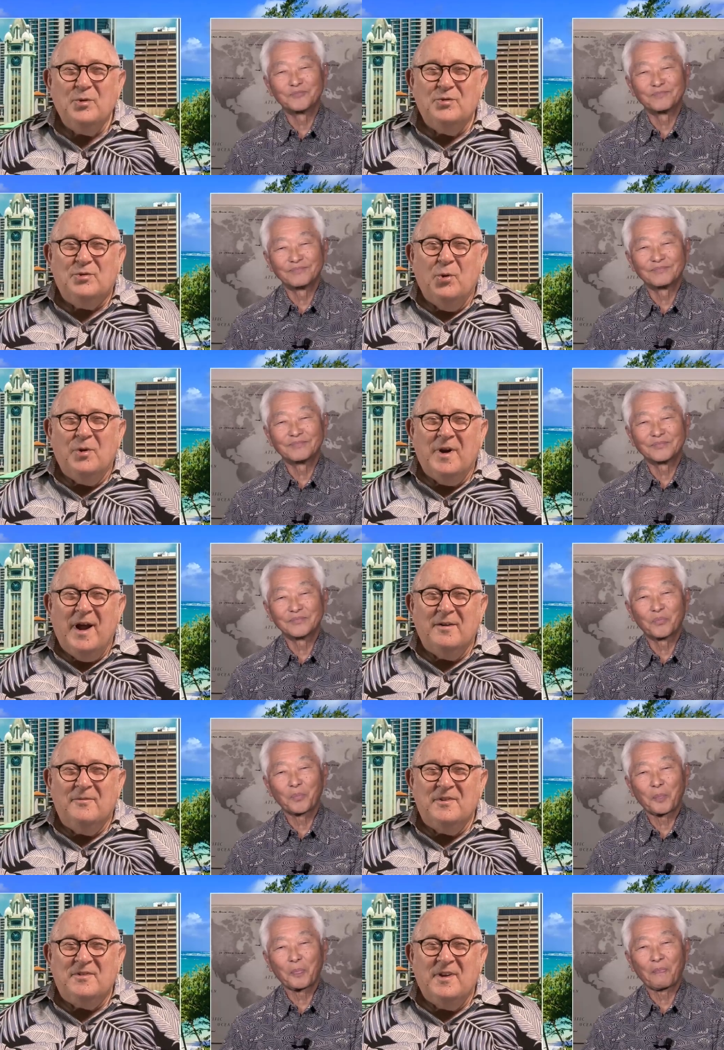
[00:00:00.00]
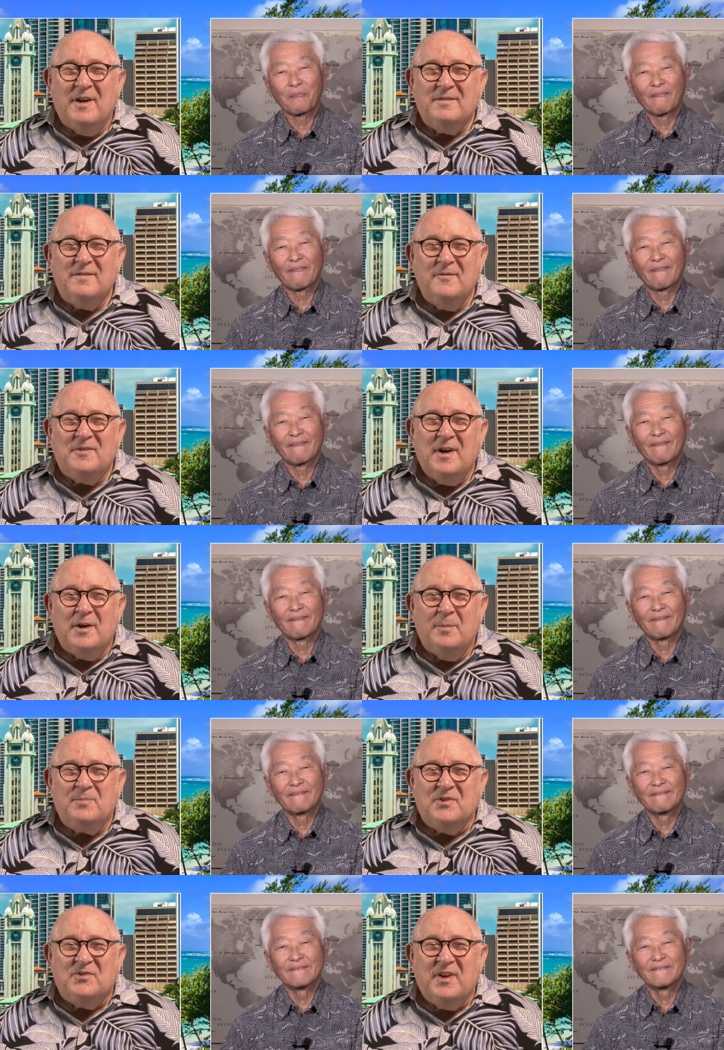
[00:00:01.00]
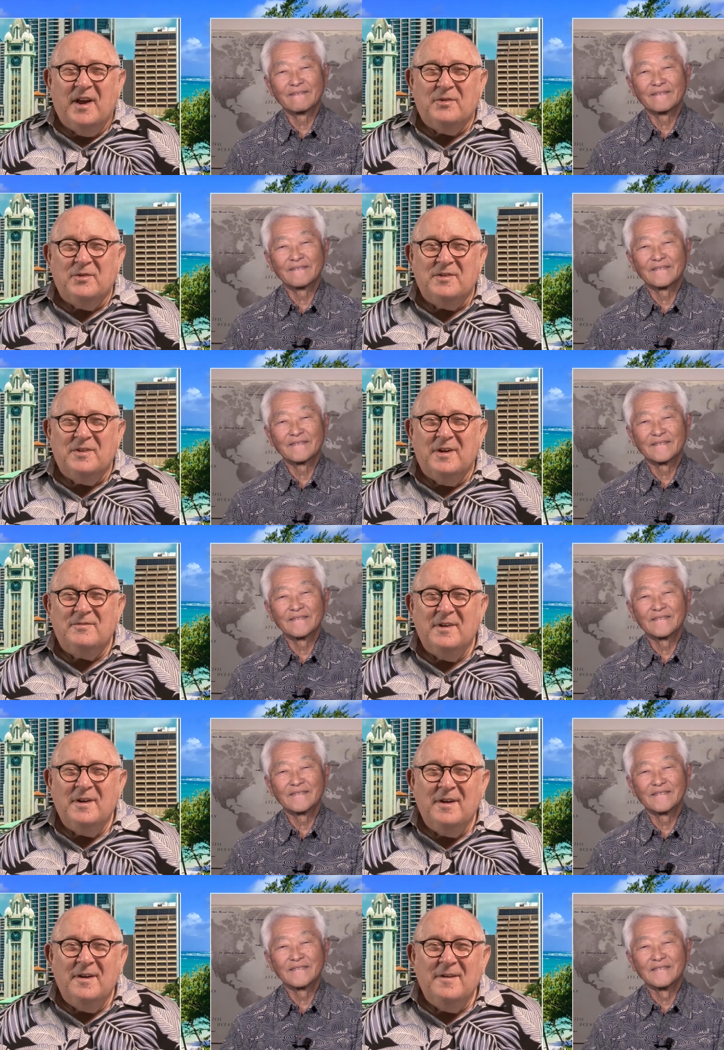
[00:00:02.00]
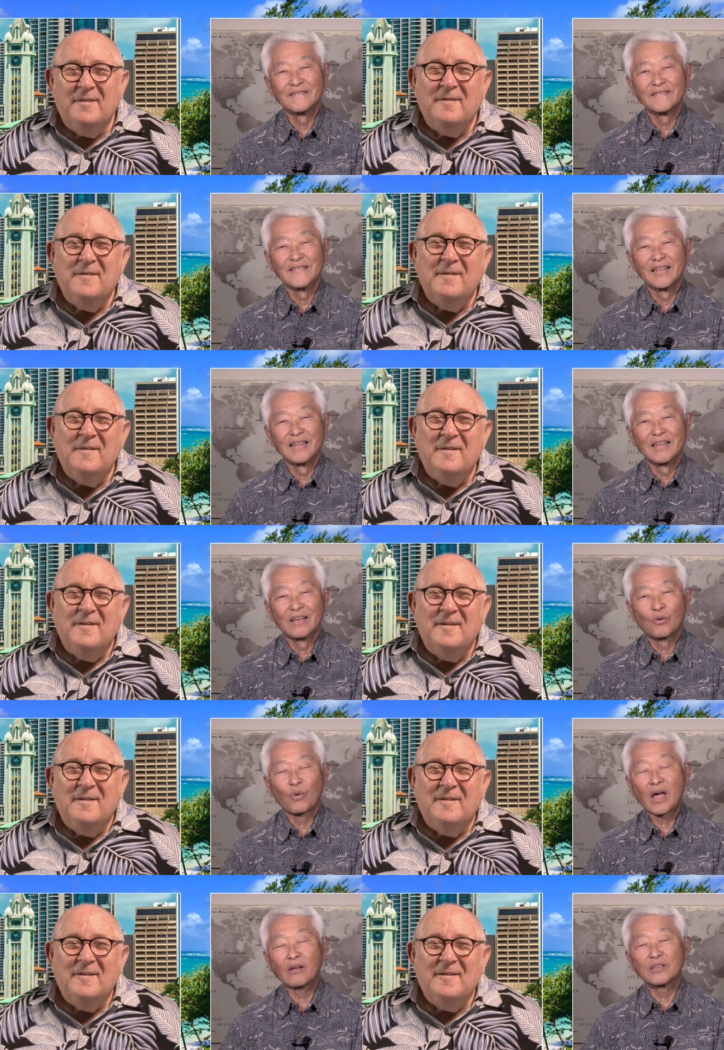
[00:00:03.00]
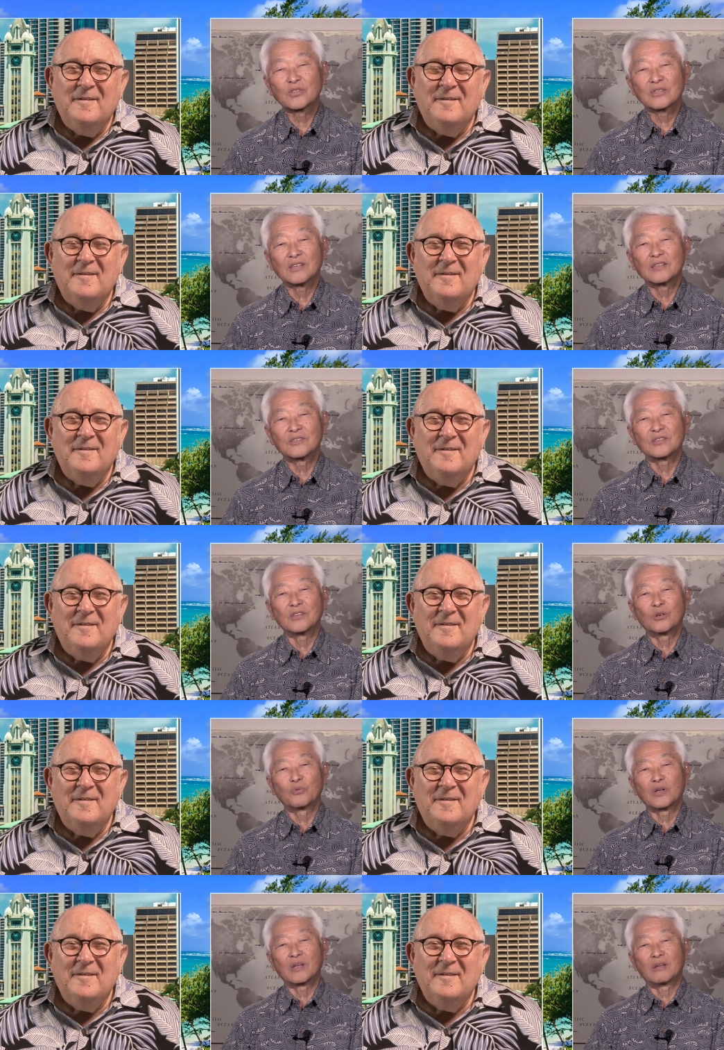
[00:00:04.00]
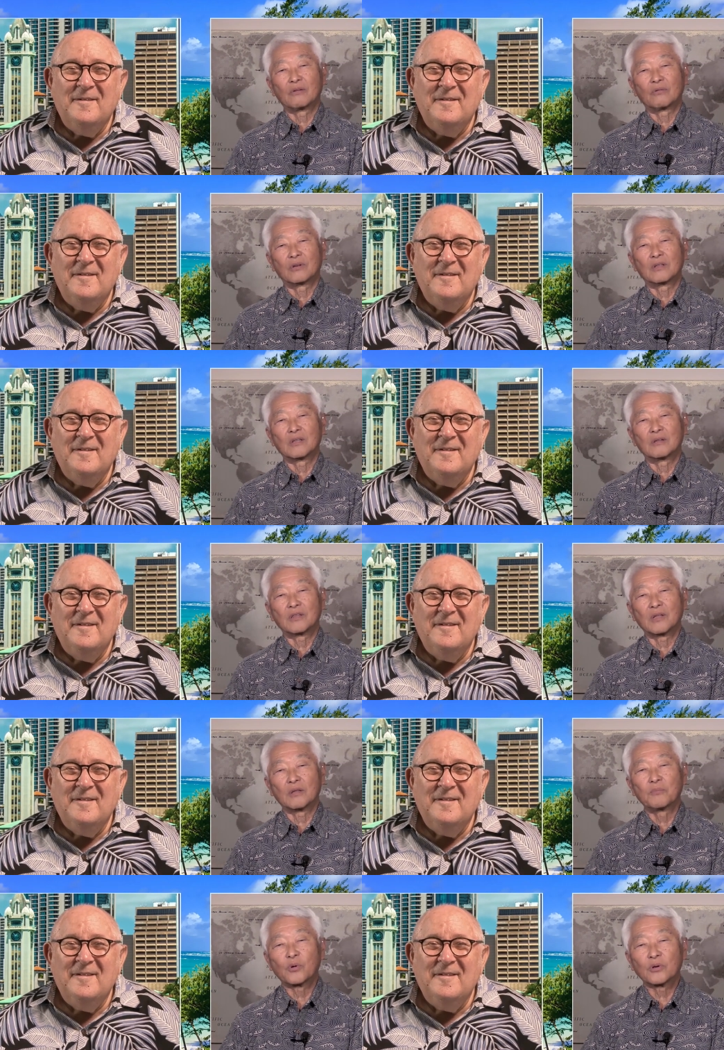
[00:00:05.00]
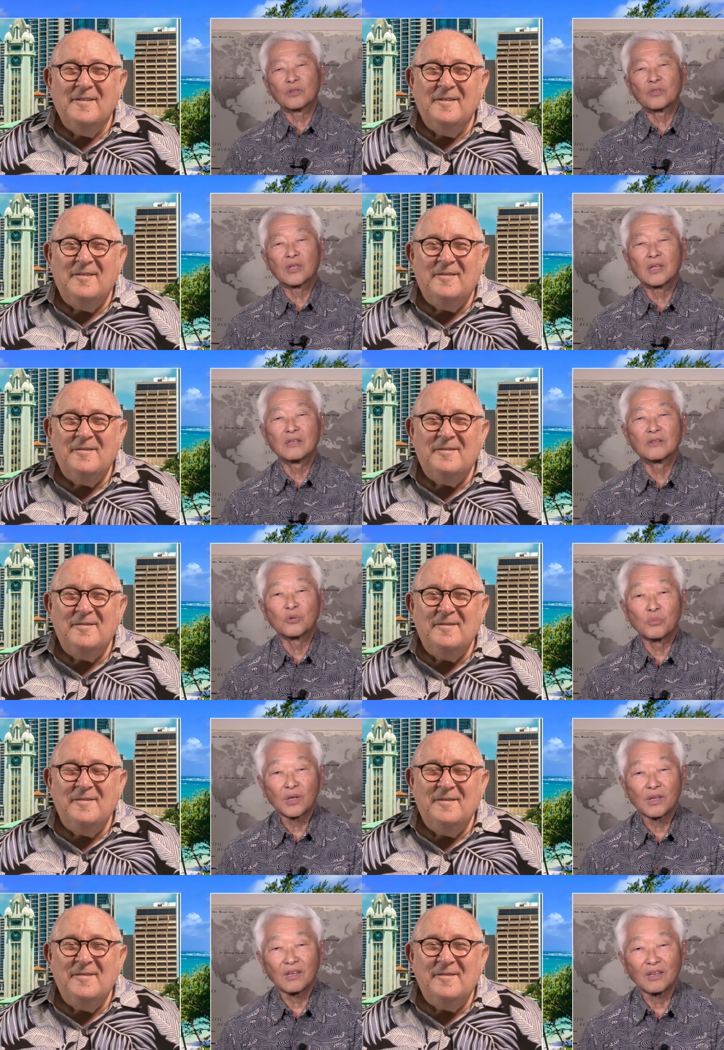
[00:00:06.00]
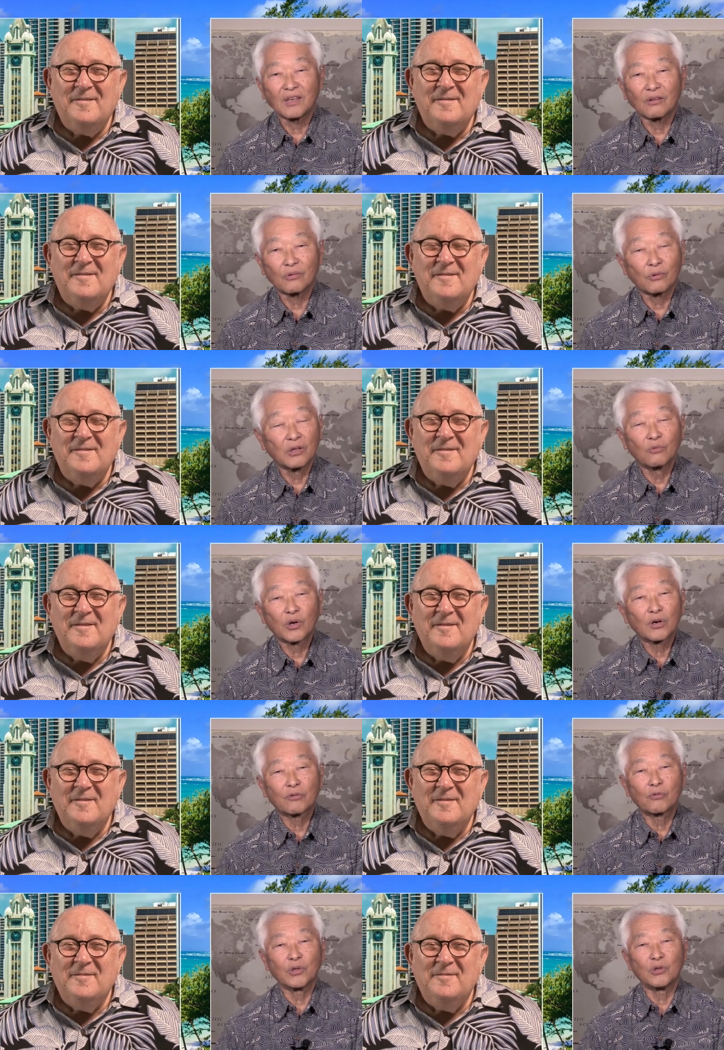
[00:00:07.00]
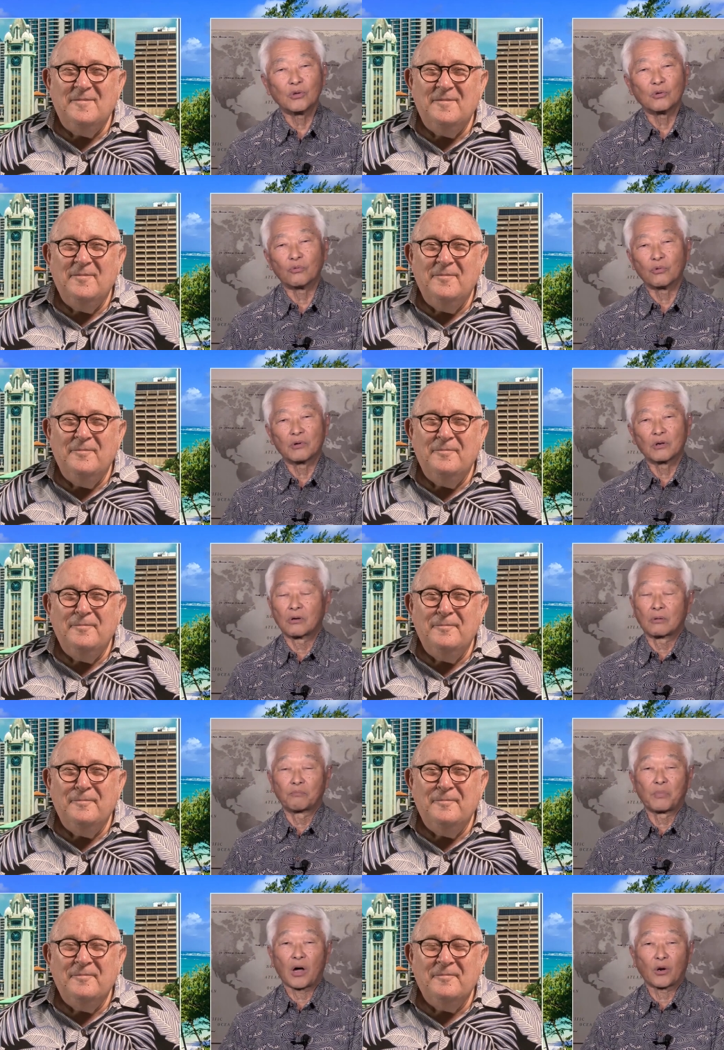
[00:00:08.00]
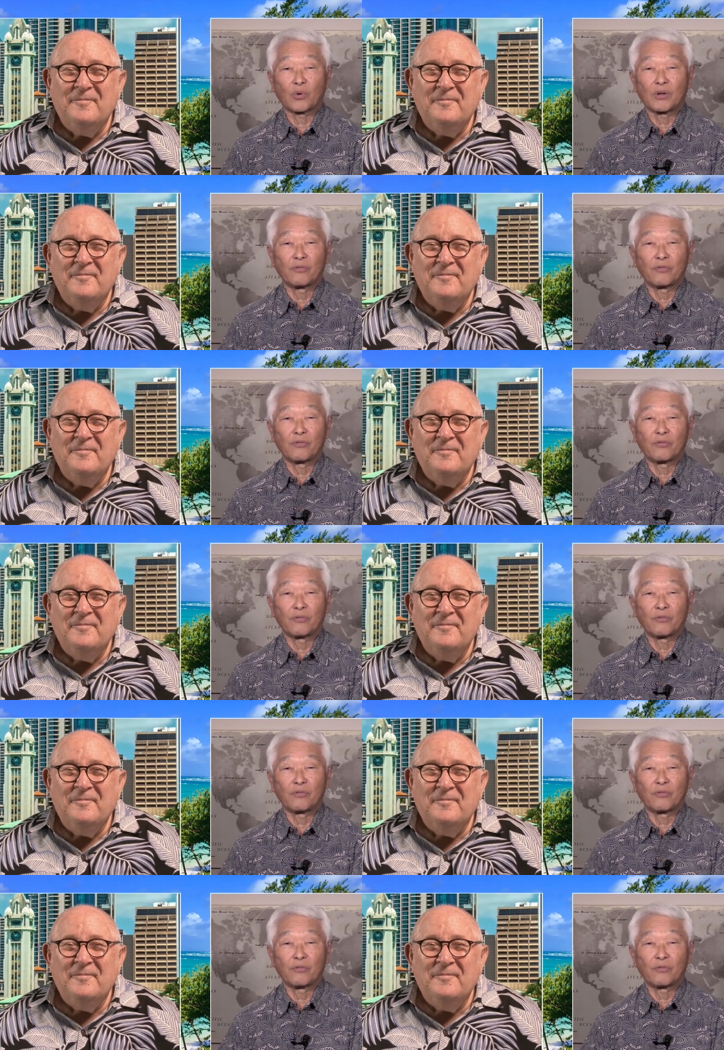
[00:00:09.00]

Speaker 1: you throw it out if it's not, if it's not up to standard then?
Speaker 2: Well, it's, it's the, the important thing to me in whatever we do, pottery,